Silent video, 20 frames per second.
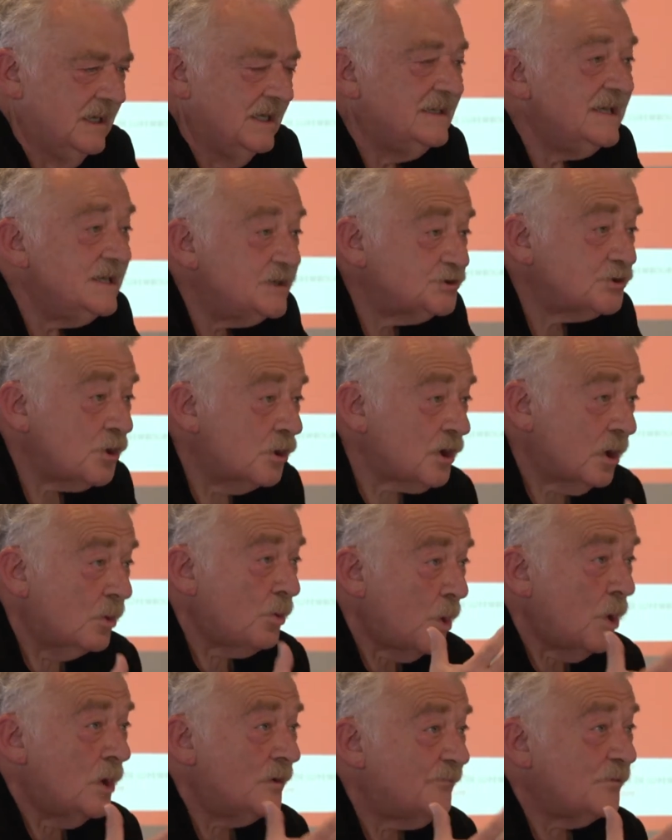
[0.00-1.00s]
The historical
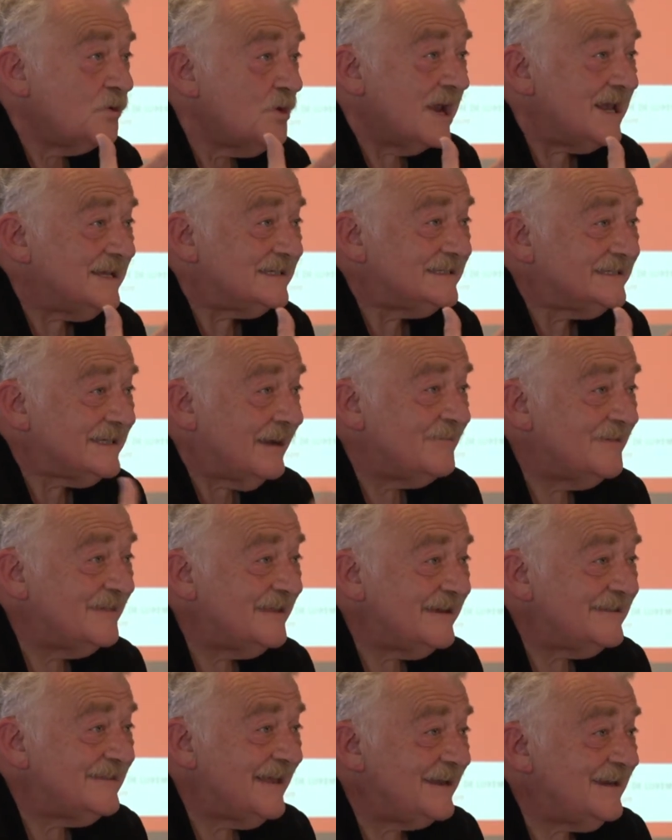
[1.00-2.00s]
worldview as
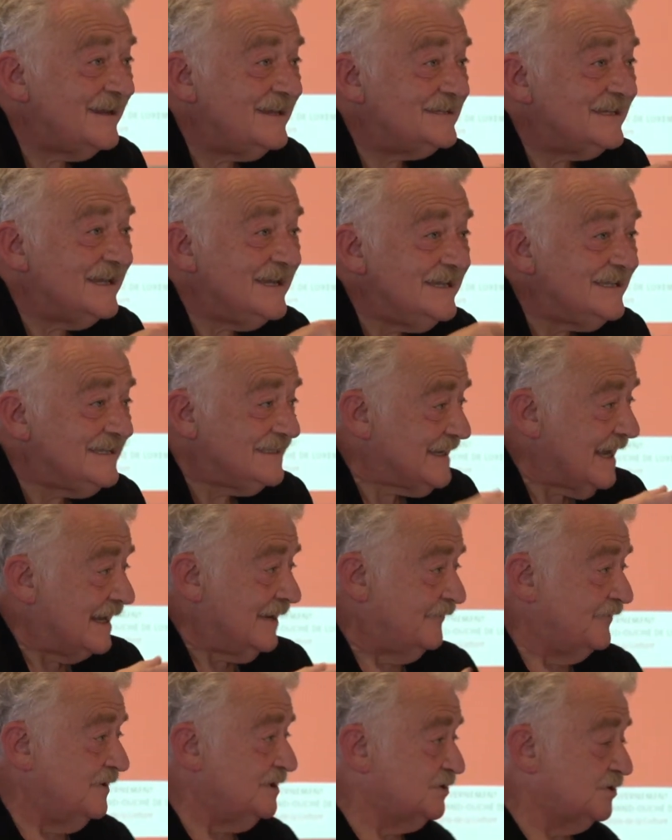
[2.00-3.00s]
something that is
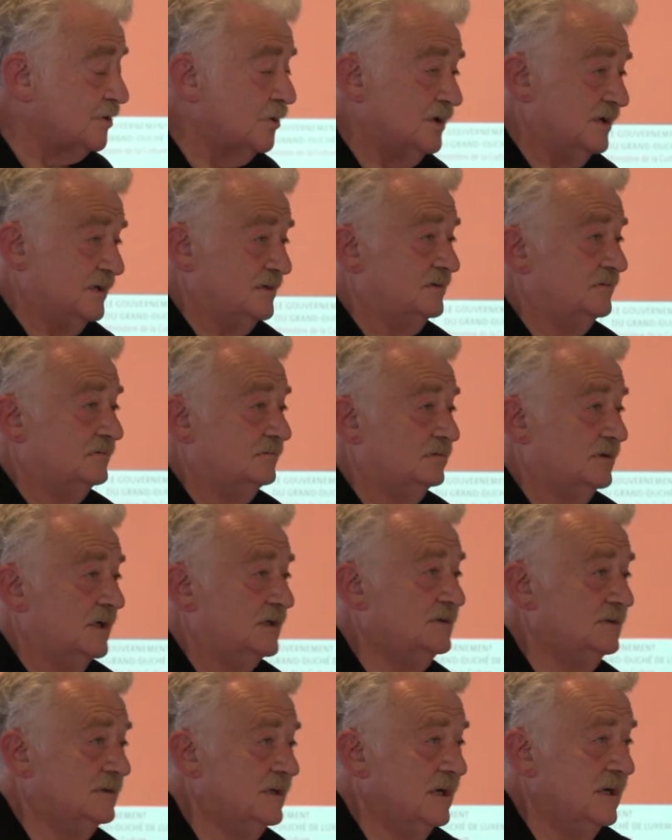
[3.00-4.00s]
itself historical.
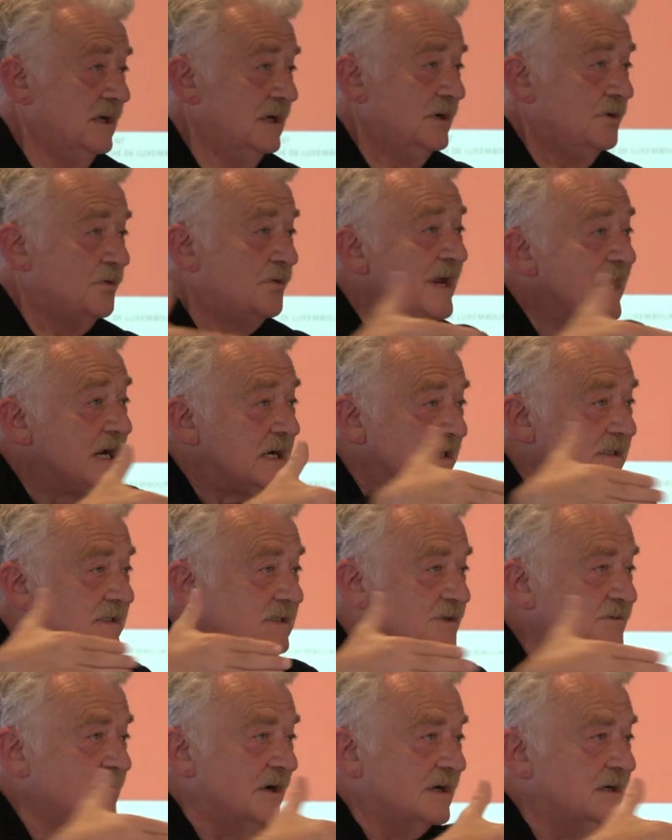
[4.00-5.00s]

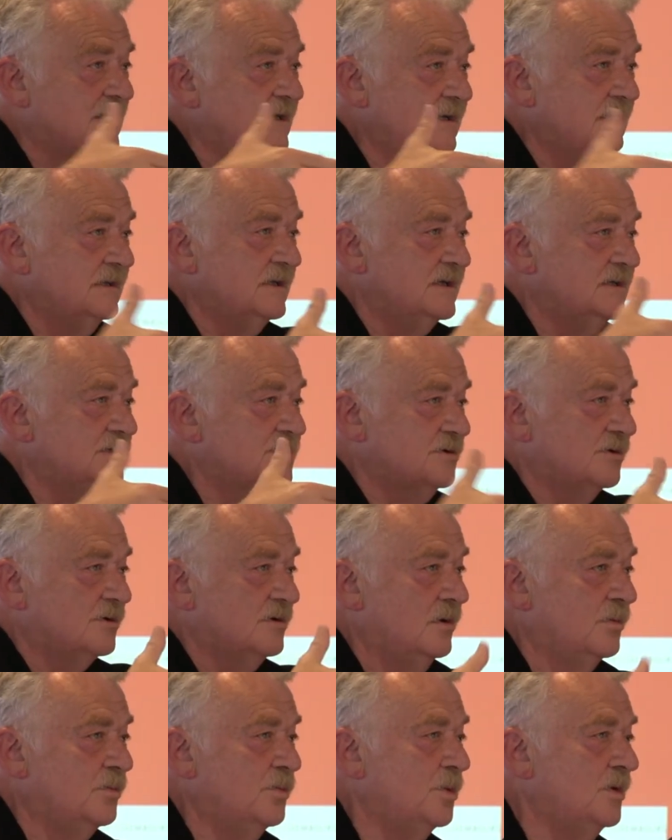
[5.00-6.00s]
Reconstructing the
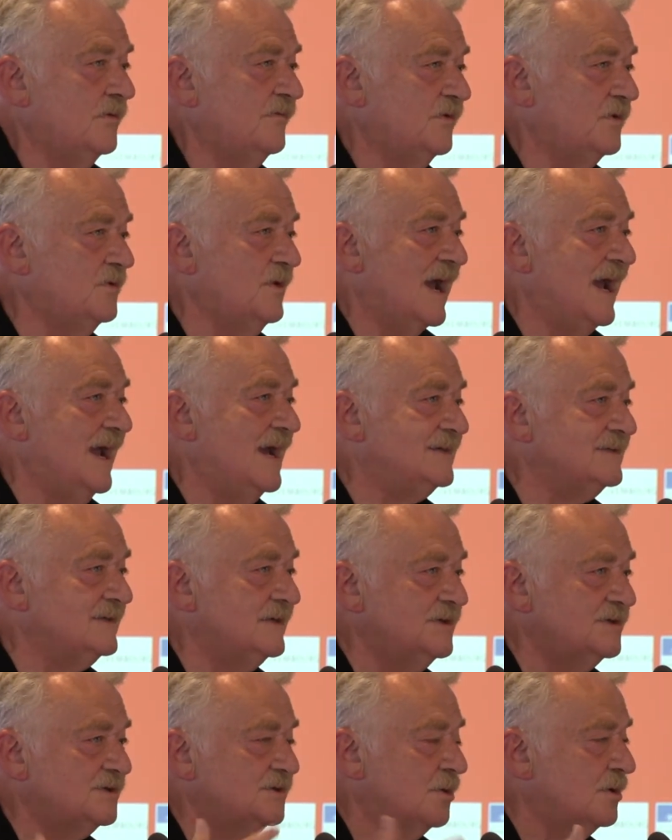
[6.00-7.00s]
historical worldview as a
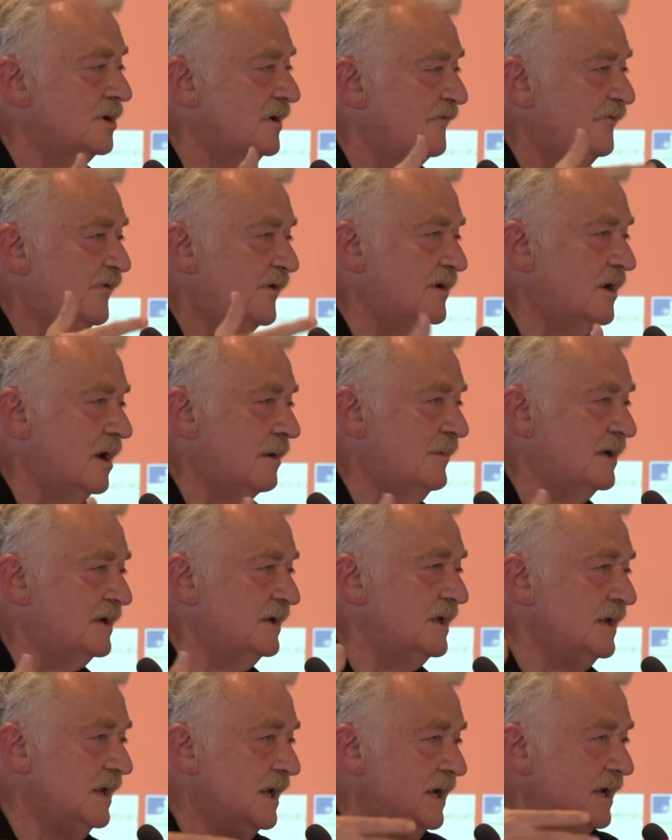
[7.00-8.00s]
historical
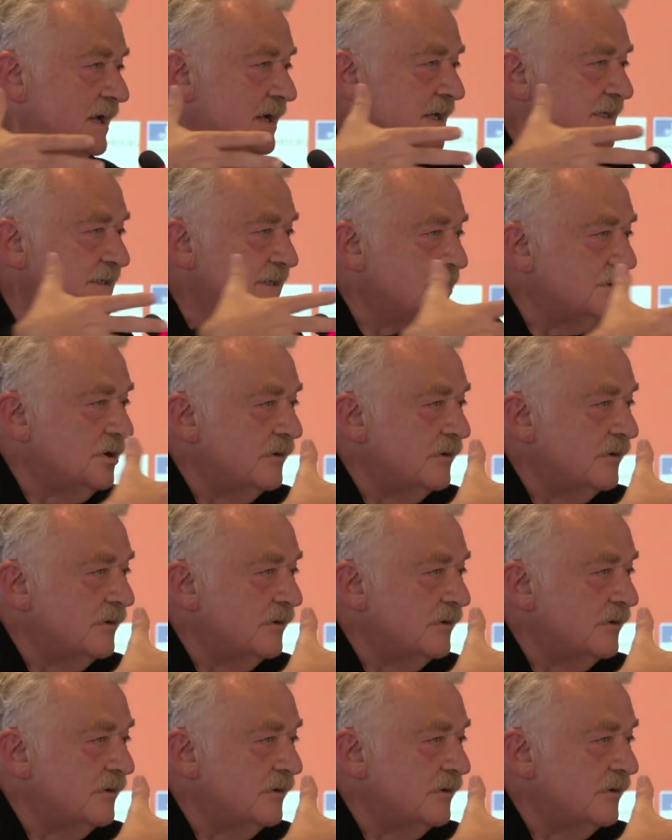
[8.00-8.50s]
phenomenon is the